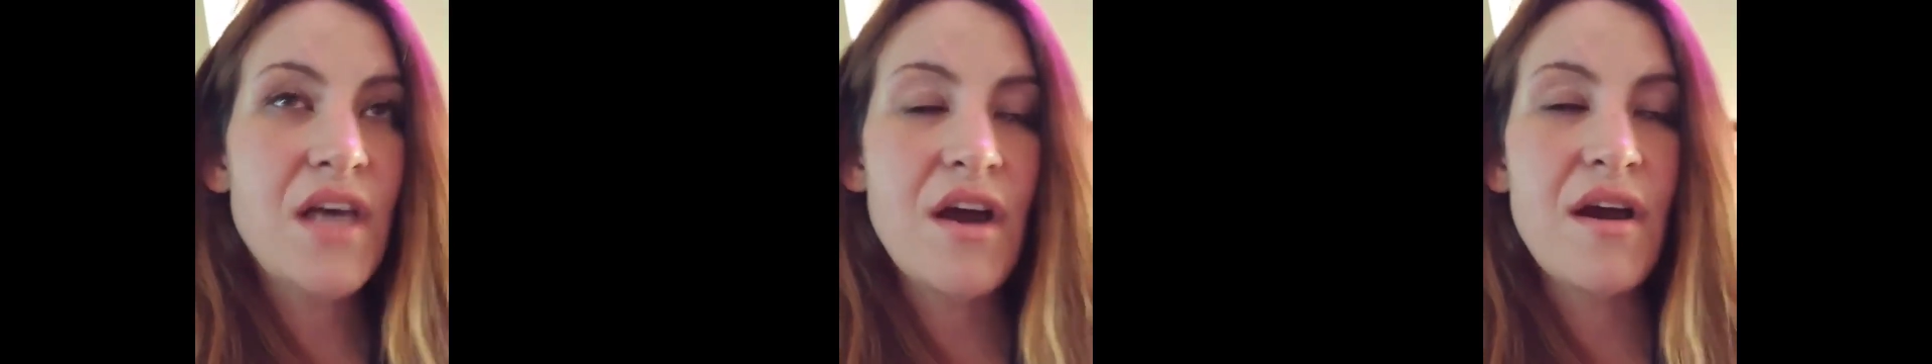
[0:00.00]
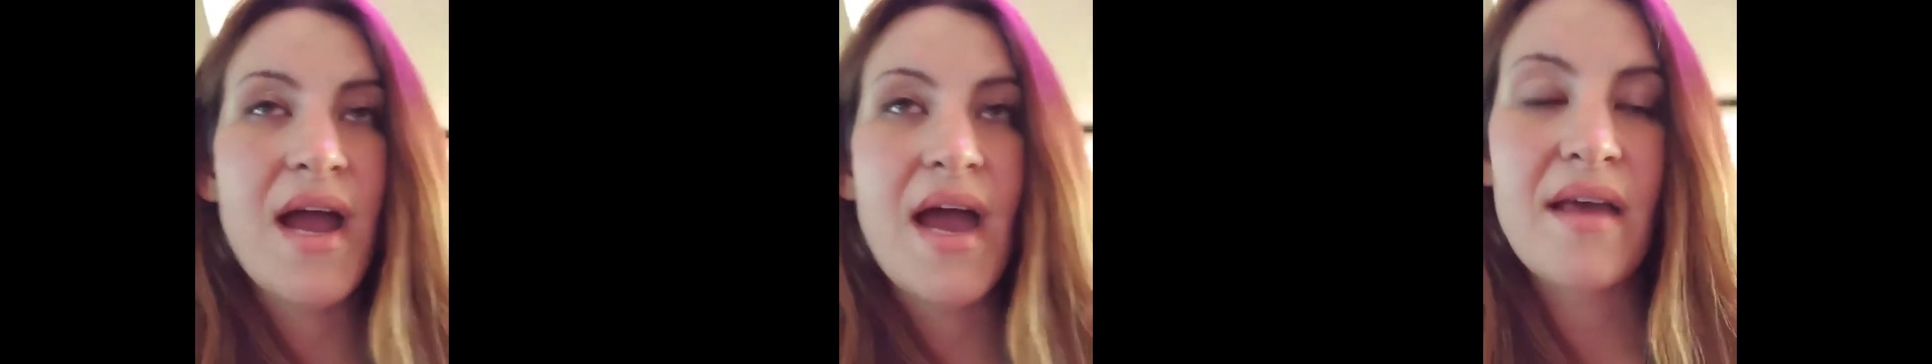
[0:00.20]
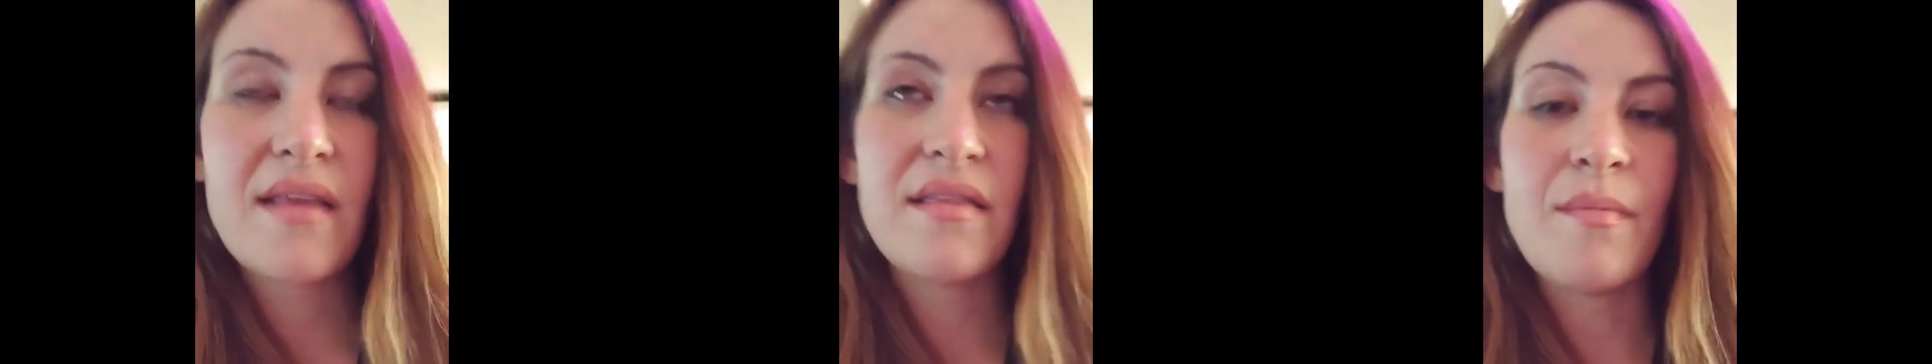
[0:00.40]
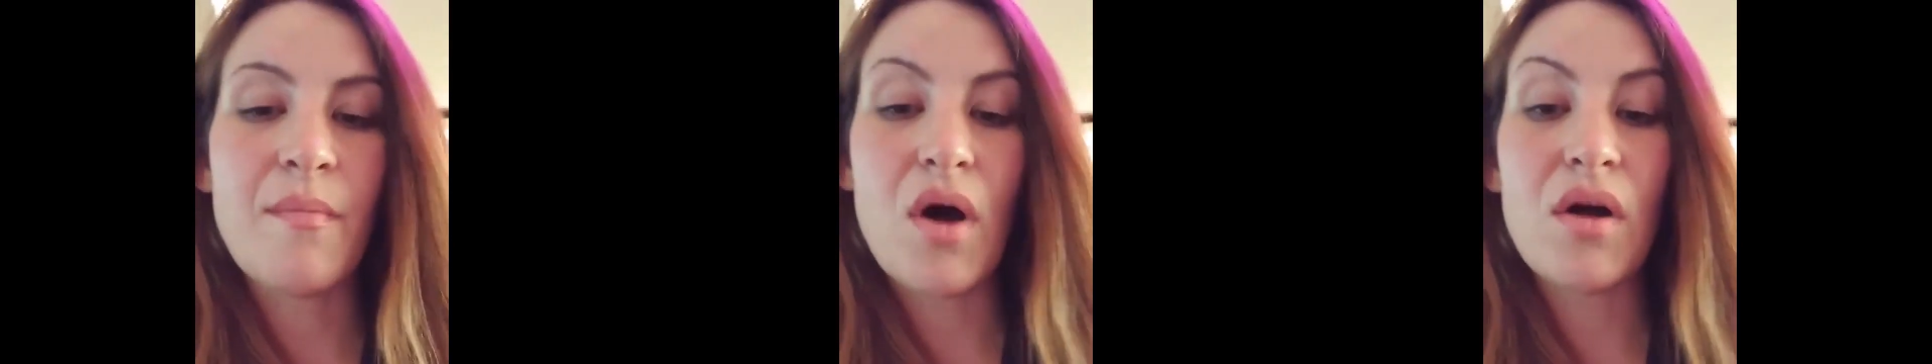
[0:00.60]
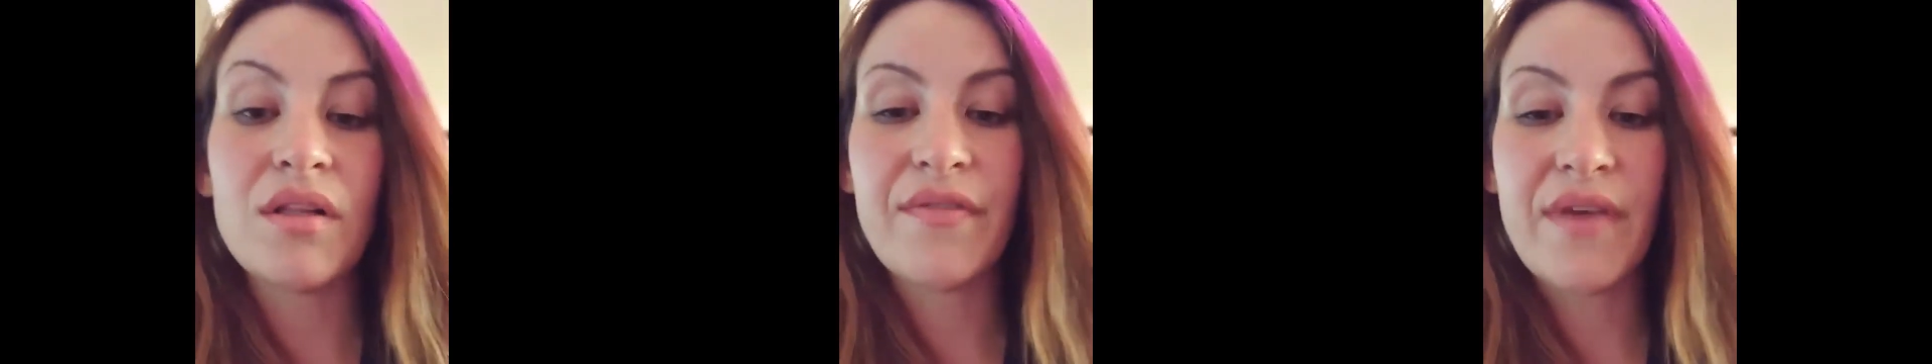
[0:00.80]
are at the
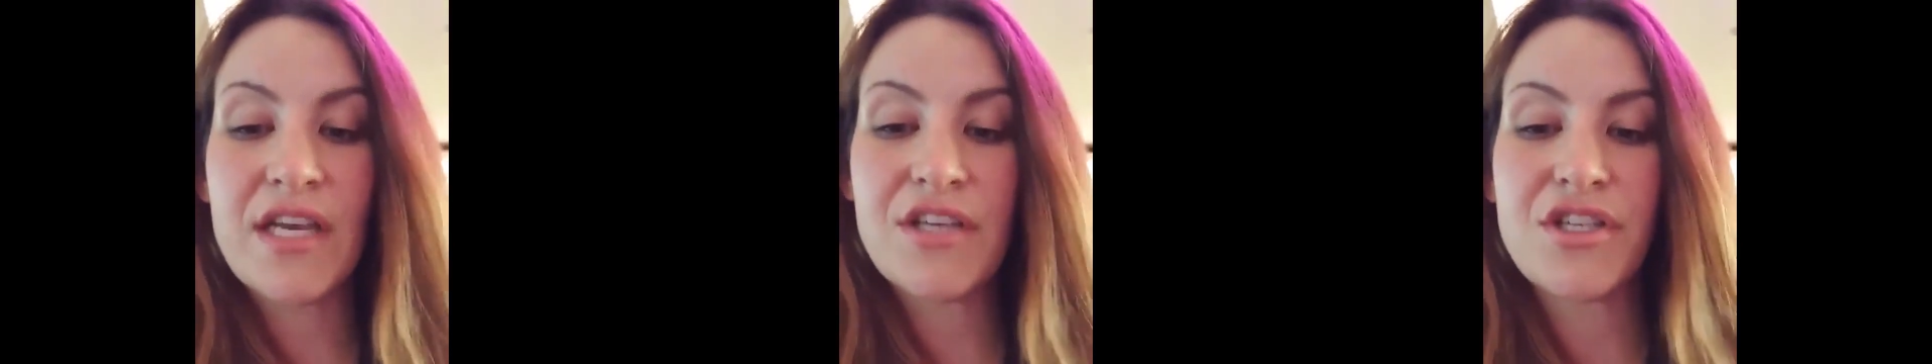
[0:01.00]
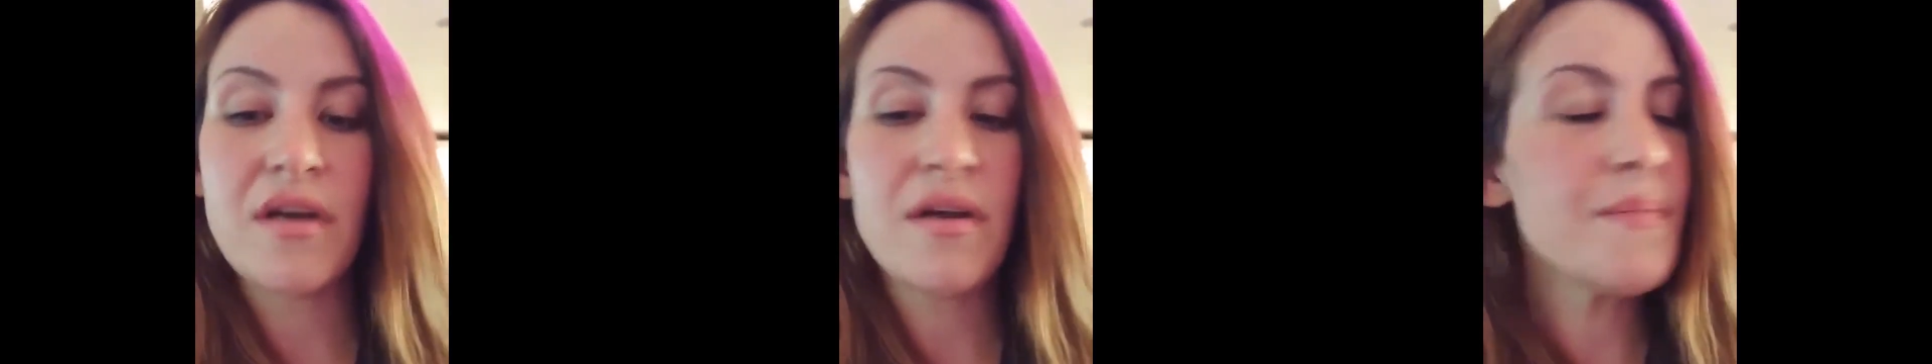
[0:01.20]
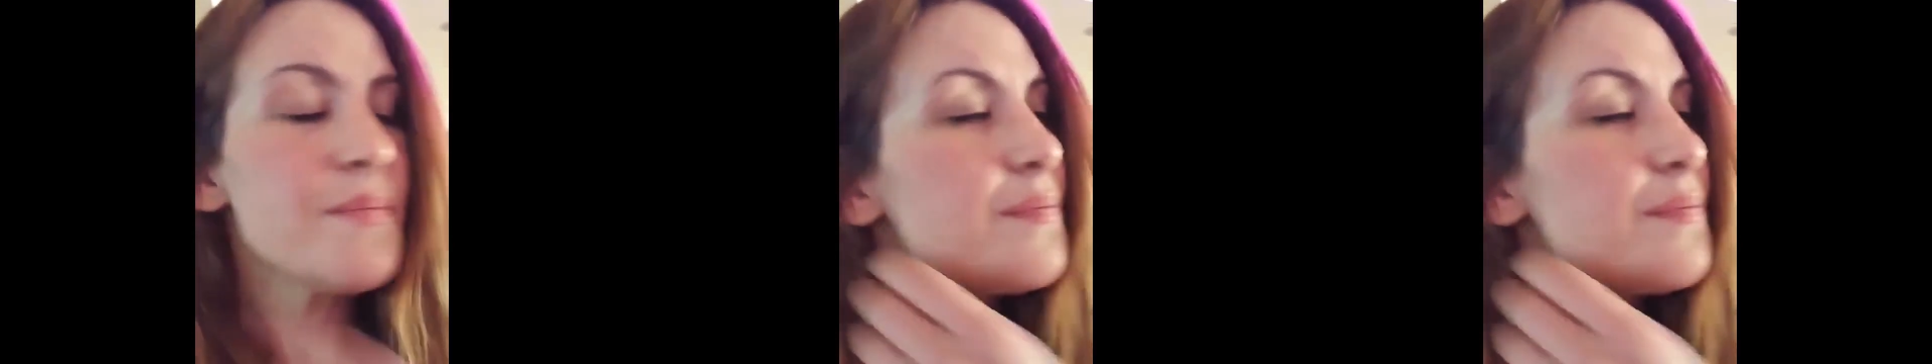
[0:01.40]
Mall of Asia.